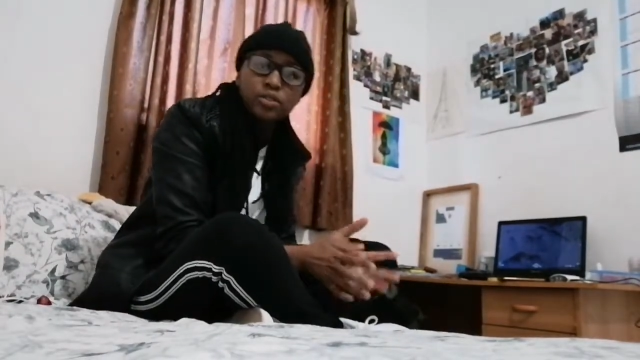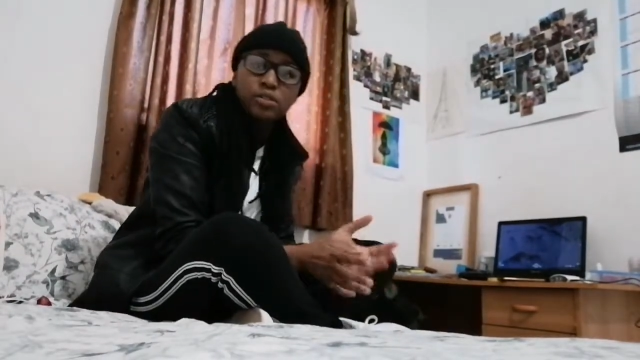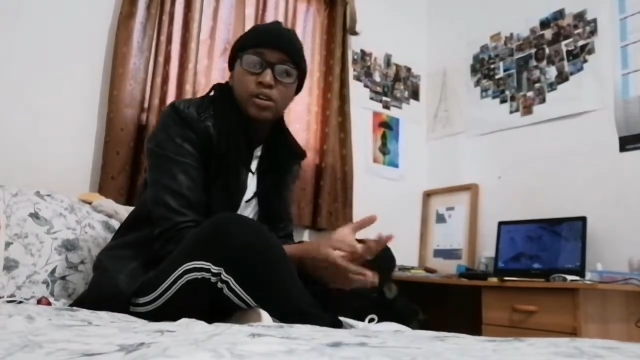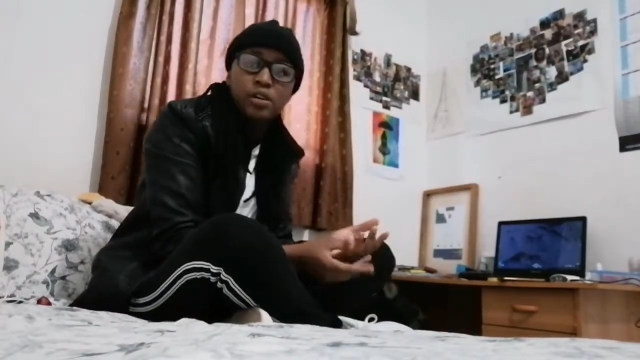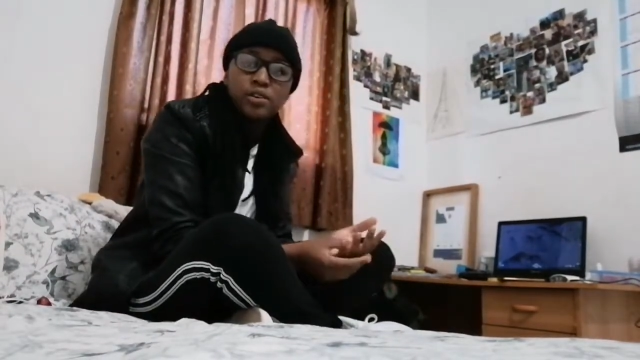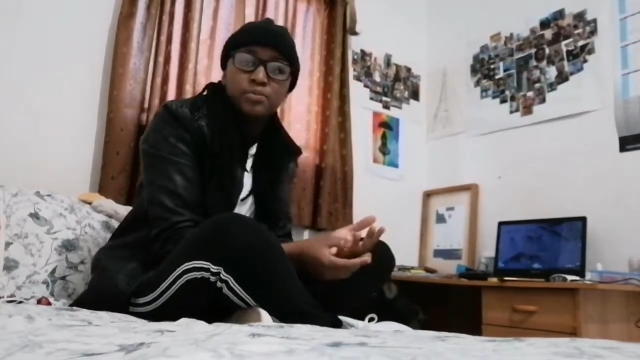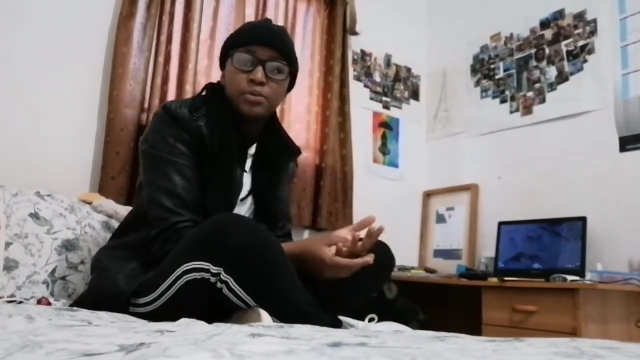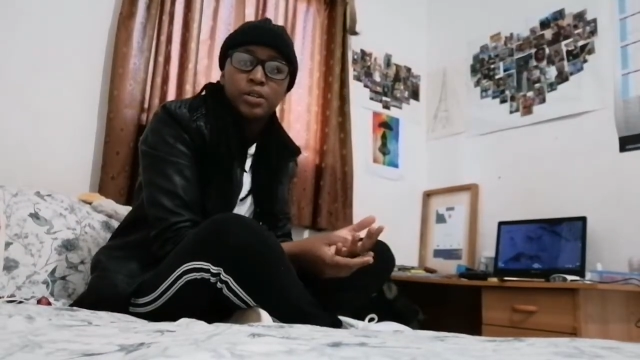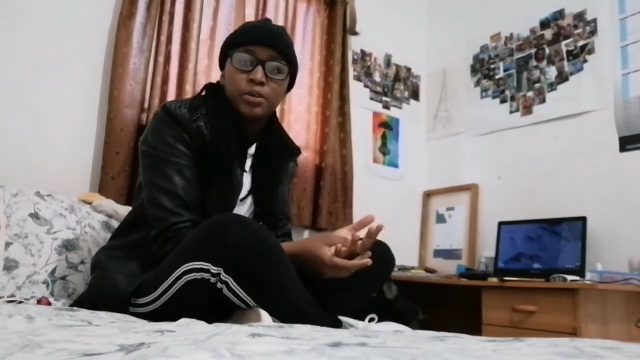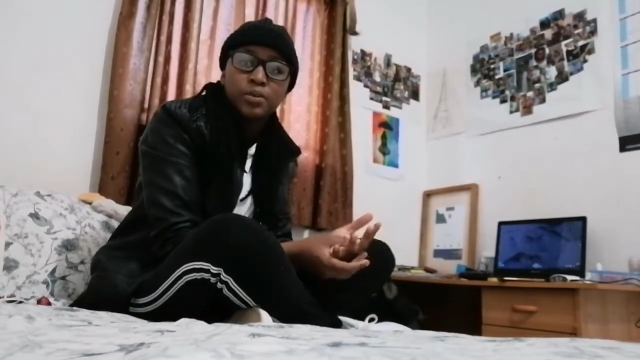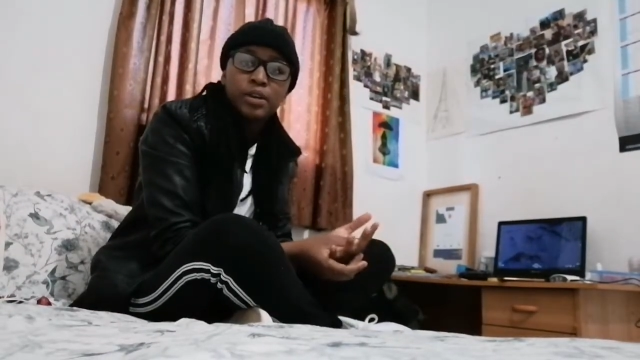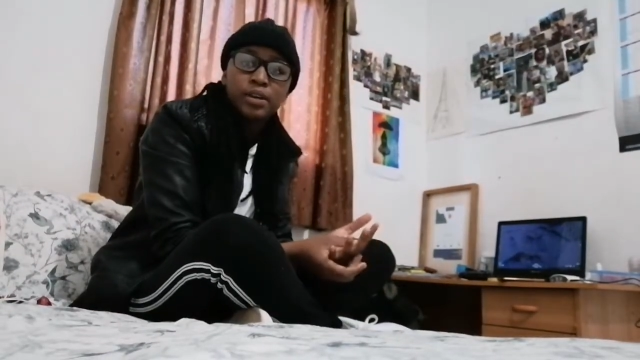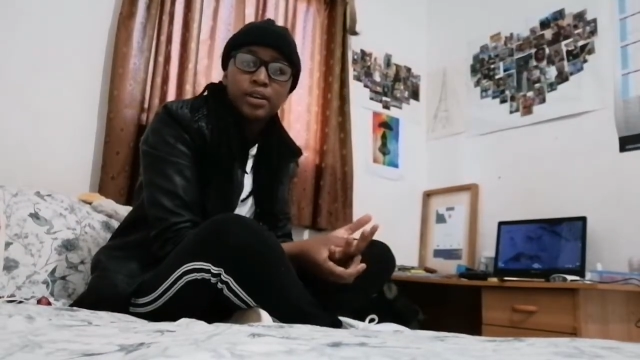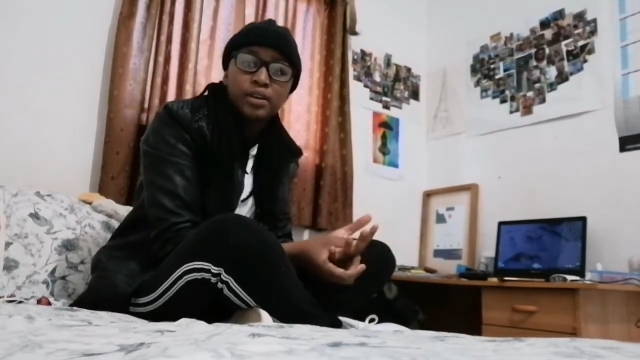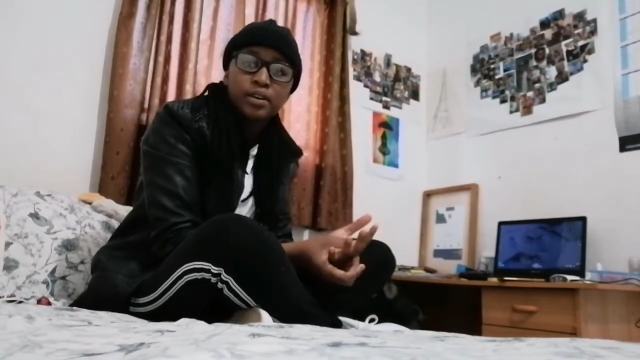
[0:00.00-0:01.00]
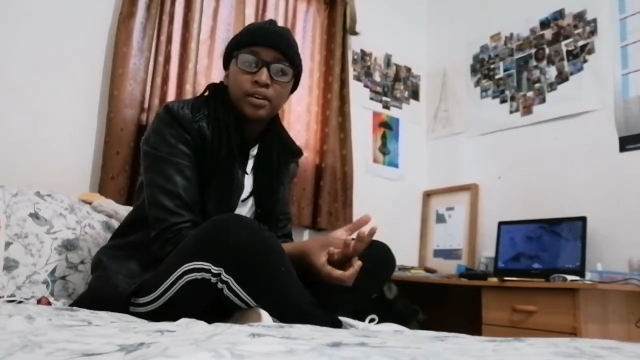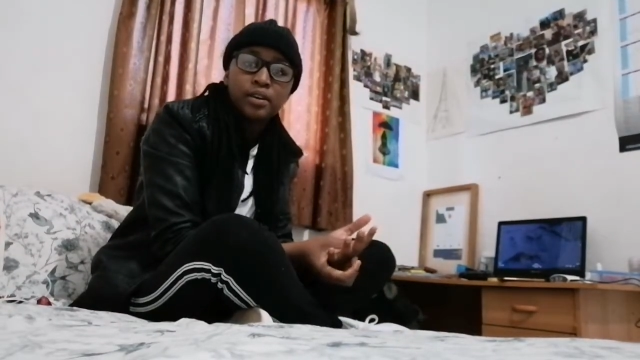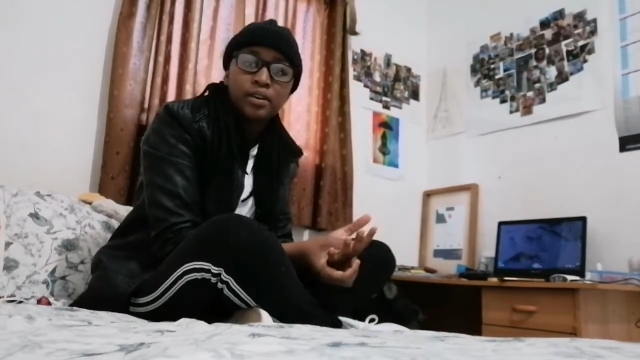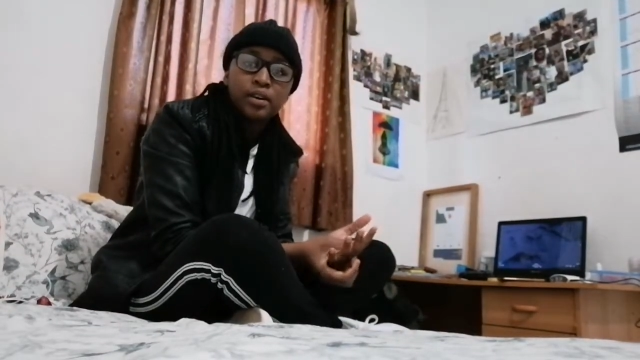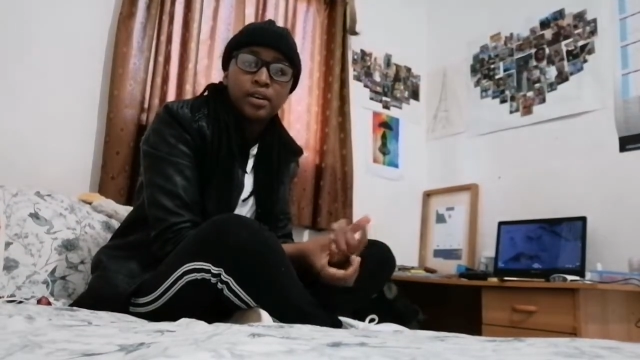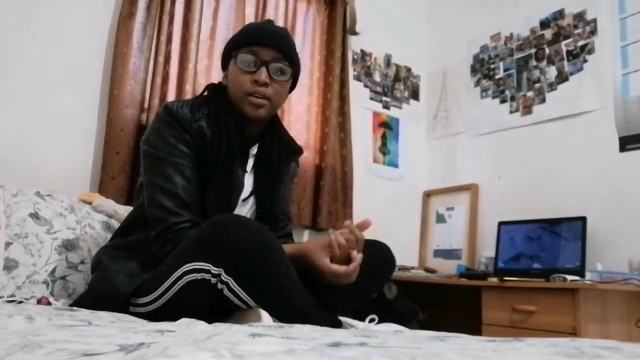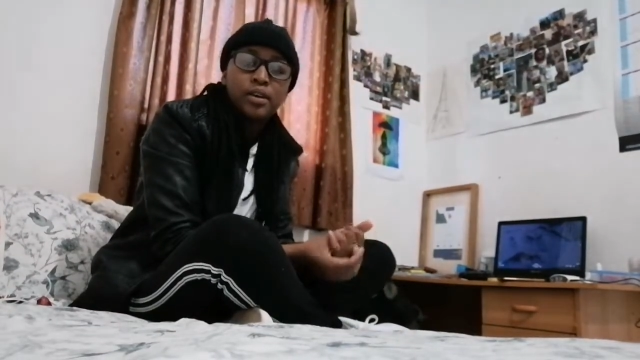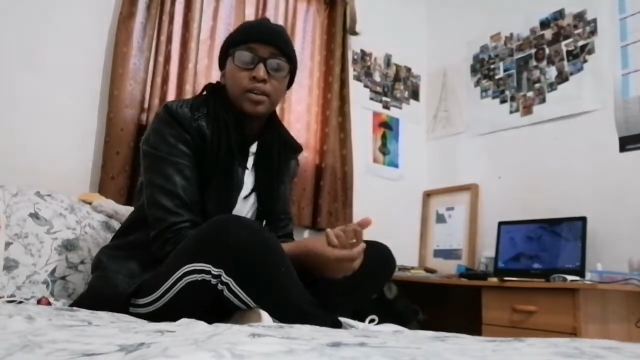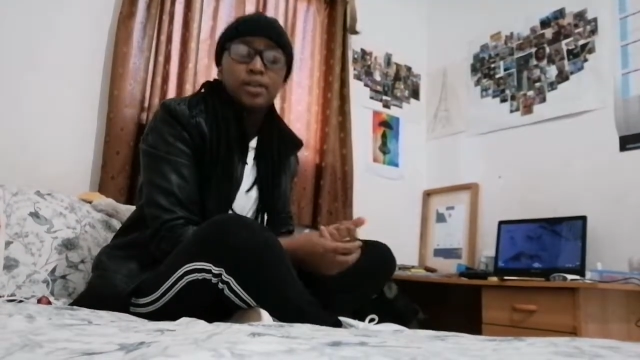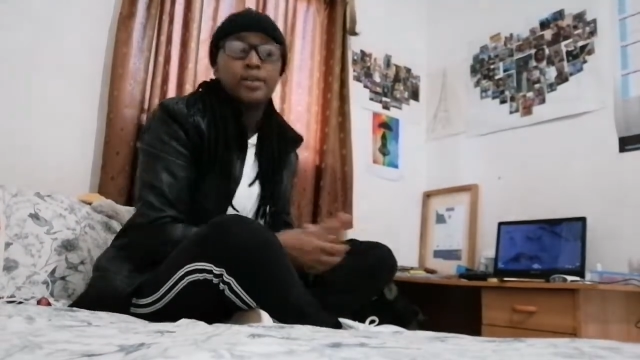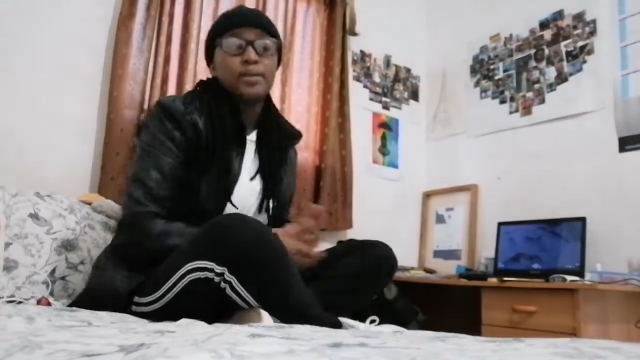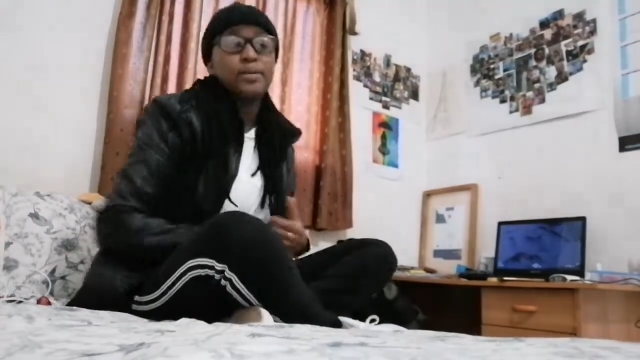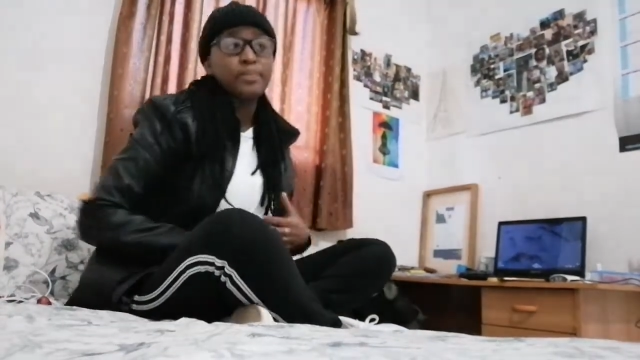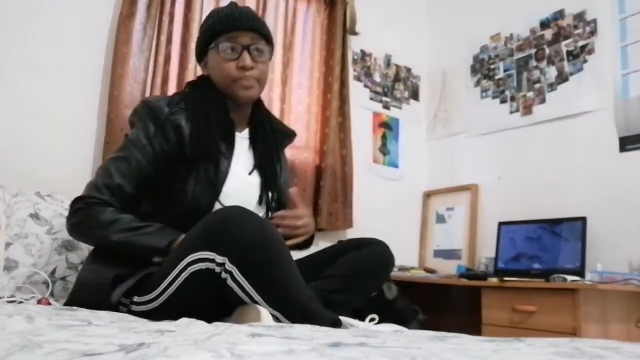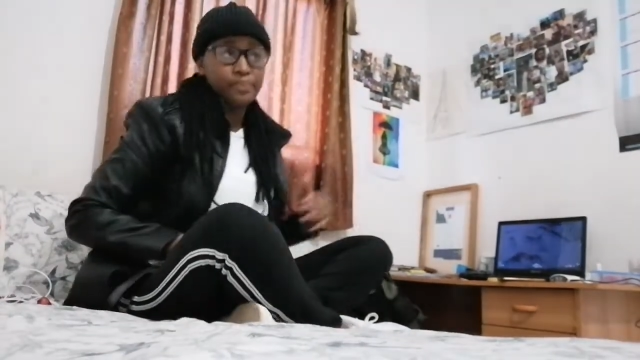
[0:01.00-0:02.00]
sorry i've been away
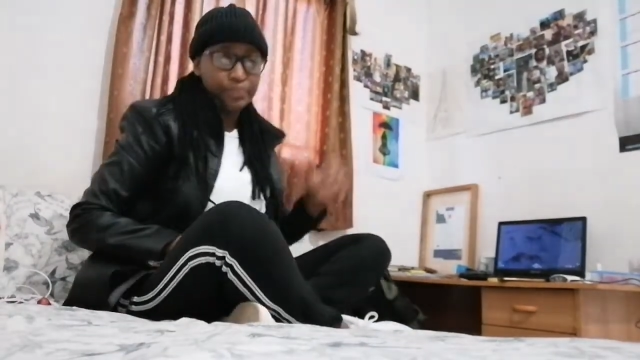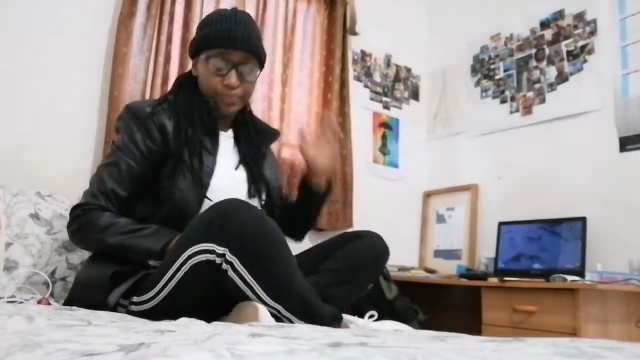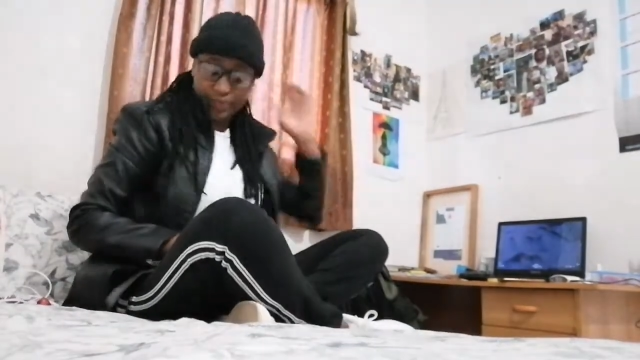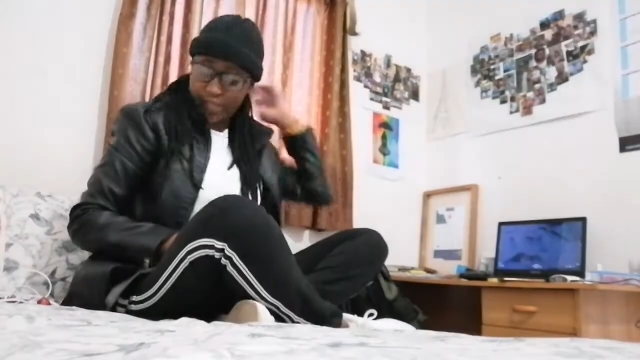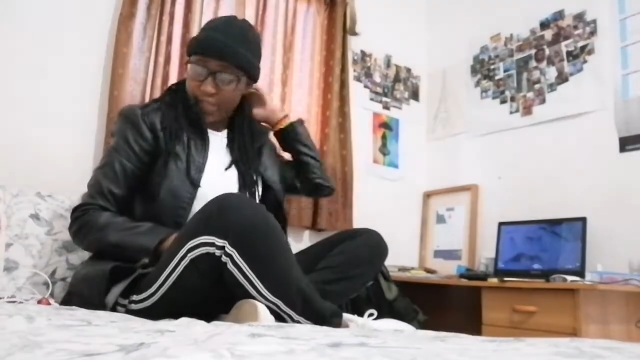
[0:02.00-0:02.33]
um